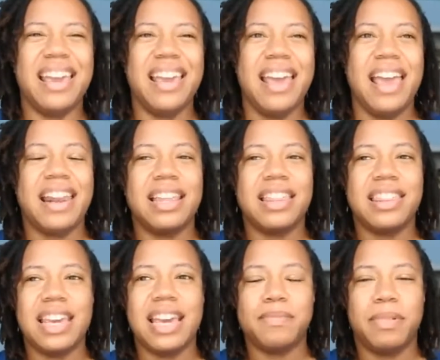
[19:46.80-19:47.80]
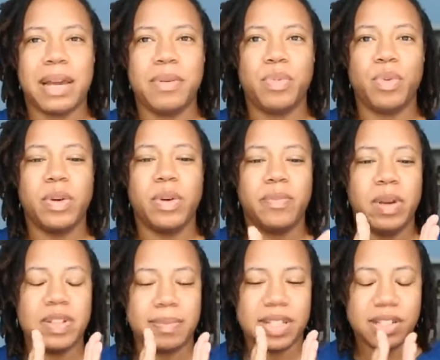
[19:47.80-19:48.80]
And I think as Black people, we've
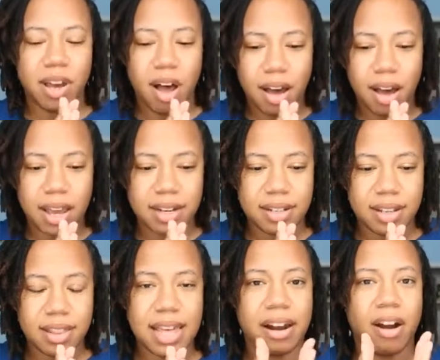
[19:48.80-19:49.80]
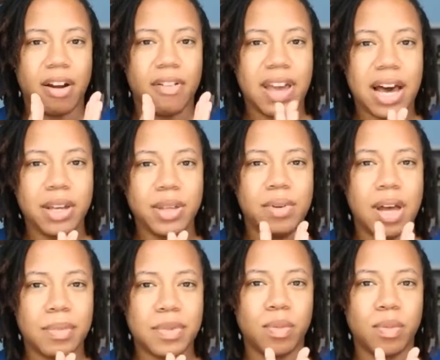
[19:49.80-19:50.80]
just been taught that our value
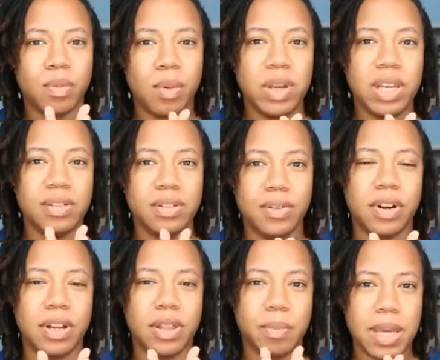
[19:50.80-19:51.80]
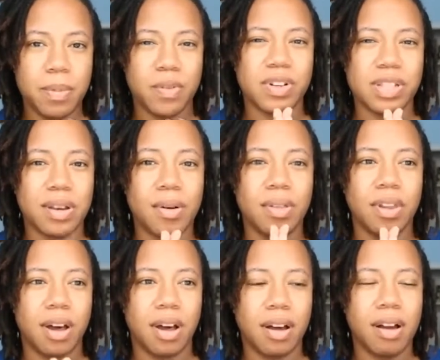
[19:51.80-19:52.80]
comes from what we can do for other people for so
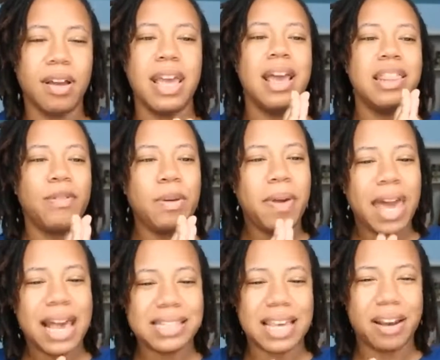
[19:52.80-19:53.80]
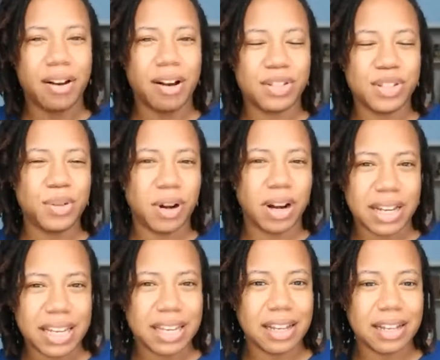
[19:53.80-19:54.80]
long that we pass that on to our
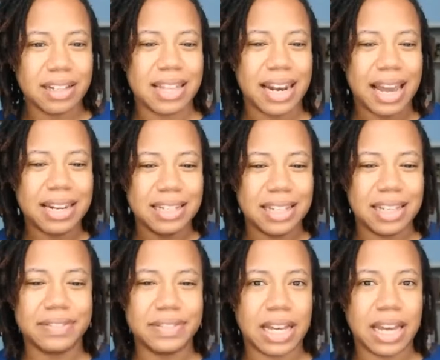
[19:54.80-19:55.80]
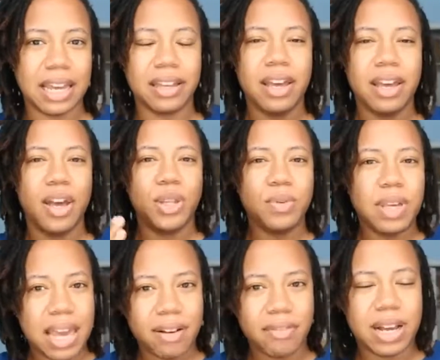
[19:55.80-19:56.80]
kids. That idea of like, you
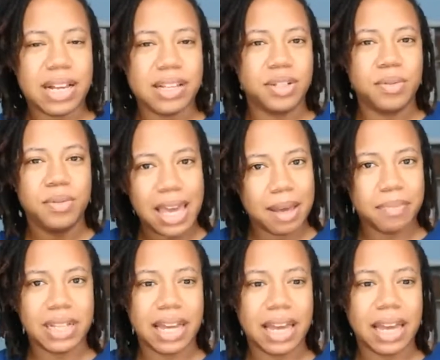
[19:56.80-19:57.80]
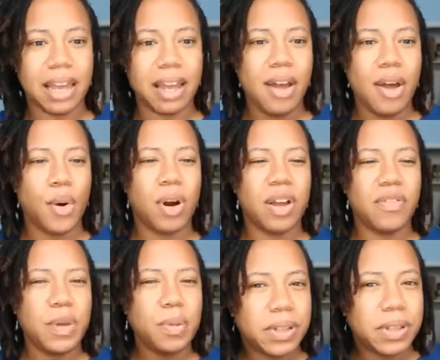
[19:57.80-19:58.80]
can't rest, you can't play, or if
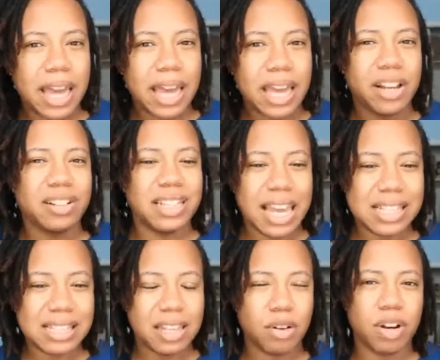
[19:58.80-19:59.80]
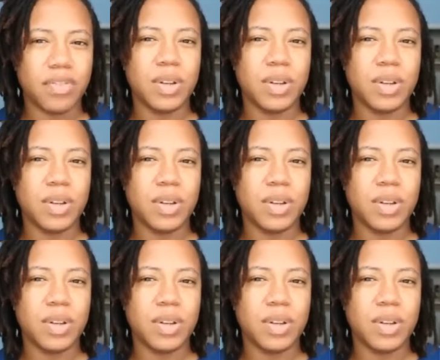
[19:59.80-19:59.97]
you play, you're lazy, or if you